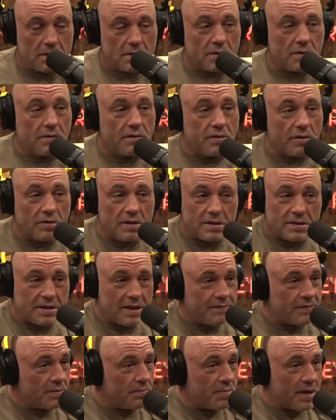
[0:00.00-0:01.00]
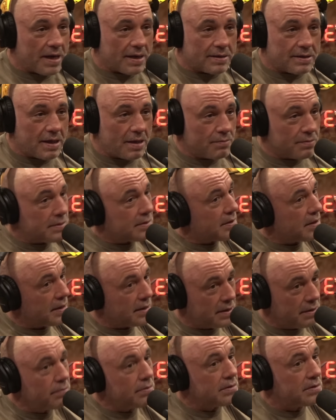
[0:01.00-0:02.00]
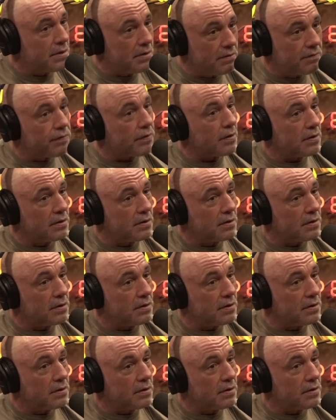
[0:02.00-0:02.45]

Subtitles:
So 37 back then was like, it was over.